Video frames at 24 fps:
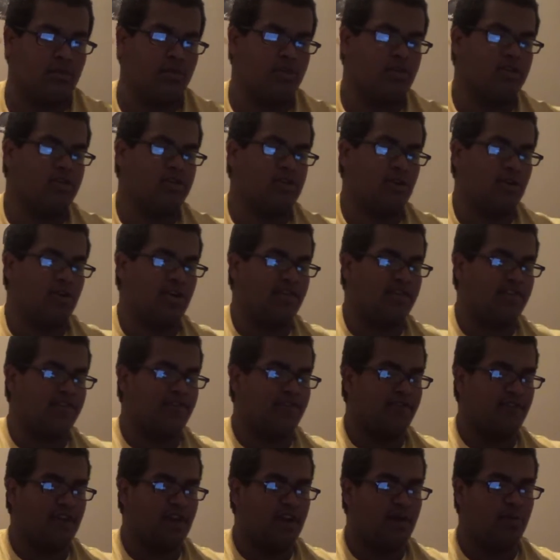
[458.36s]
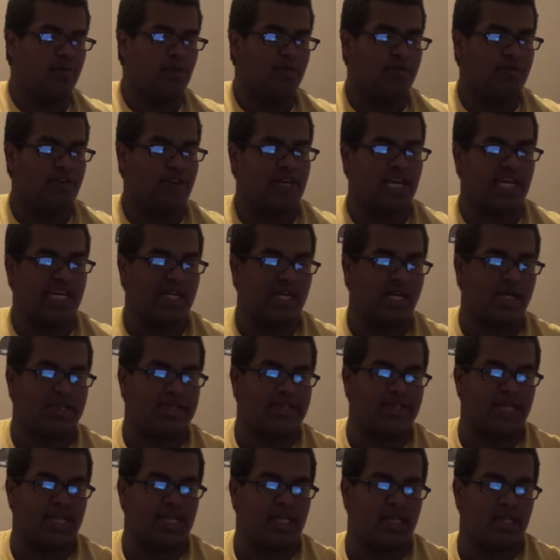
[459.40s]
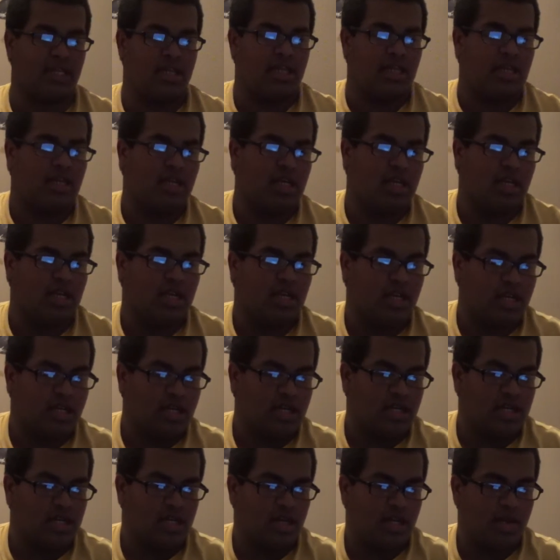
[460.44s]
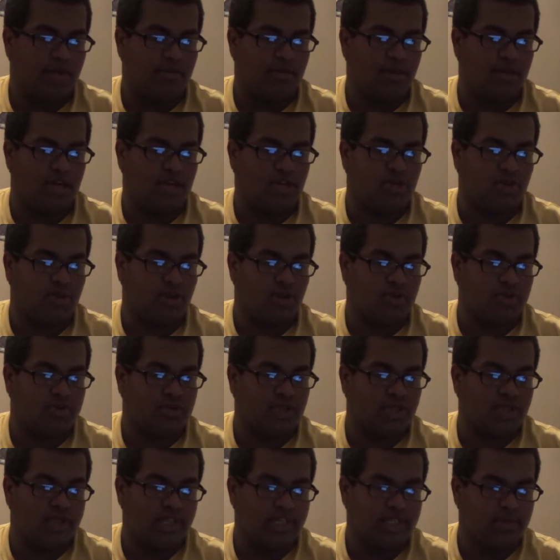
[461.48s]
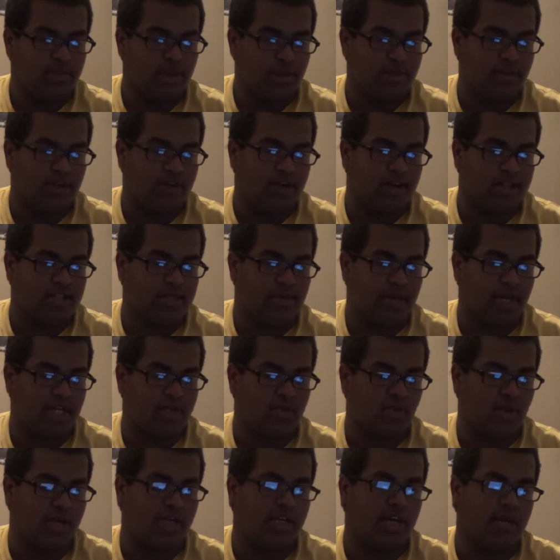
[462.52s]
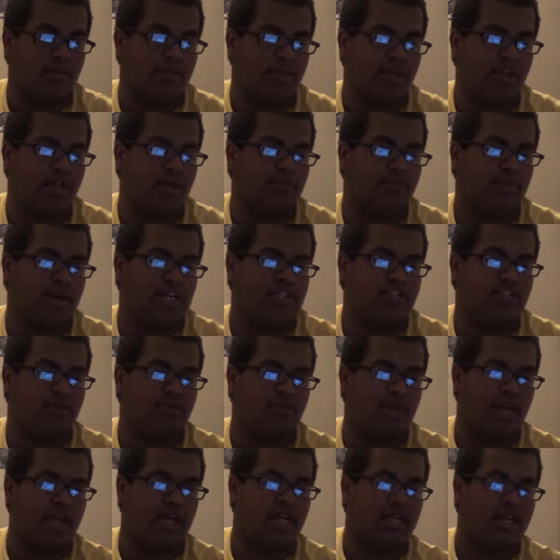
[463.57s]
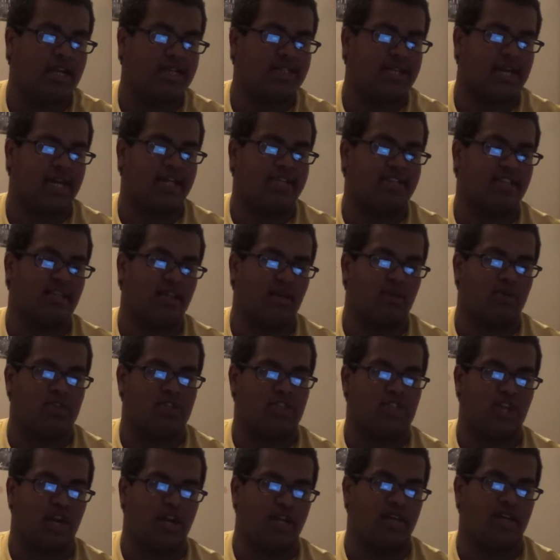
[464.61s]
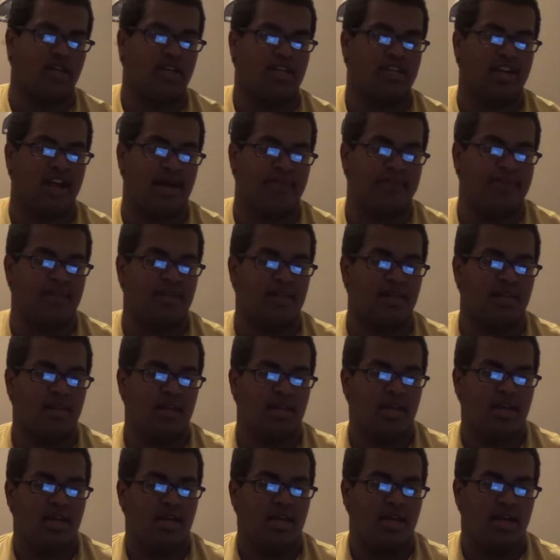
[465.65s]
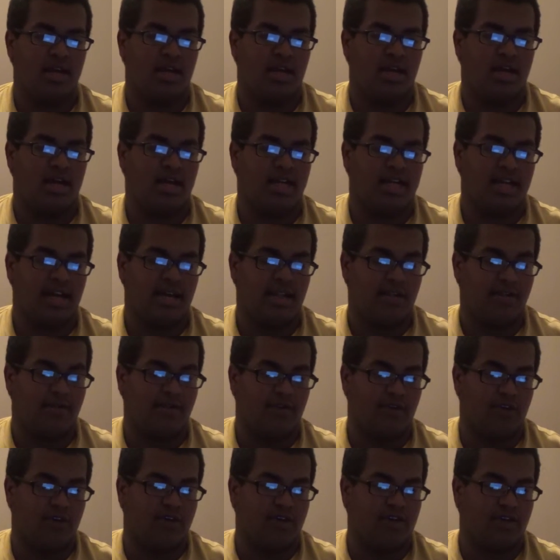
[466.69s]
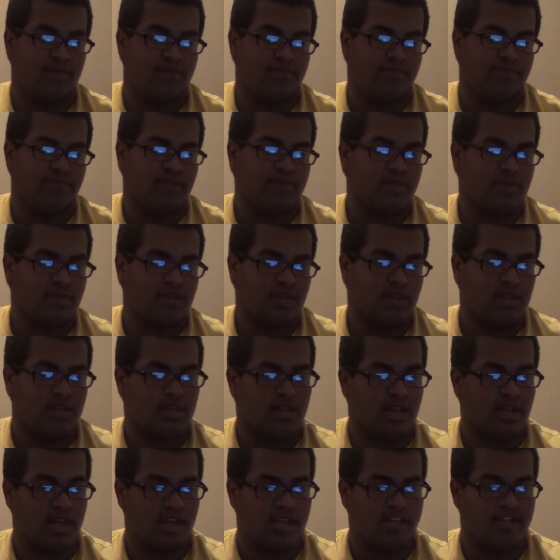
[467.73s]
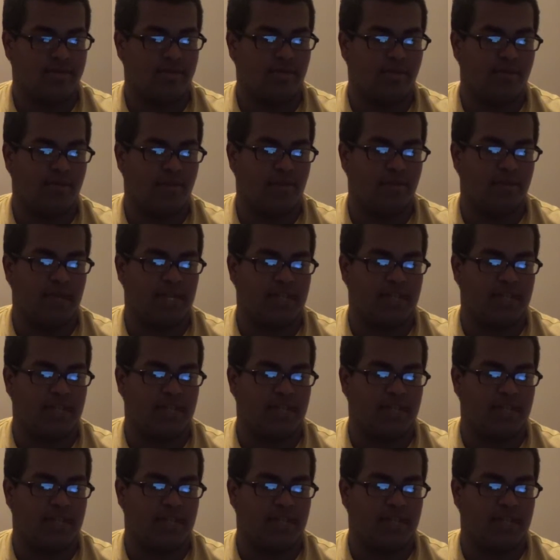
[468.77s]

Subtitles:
So I'll give this movie a 9 out of 10. Money totals. This movie cost about $29 million to make because as it was shot in Compton, California, and this movie made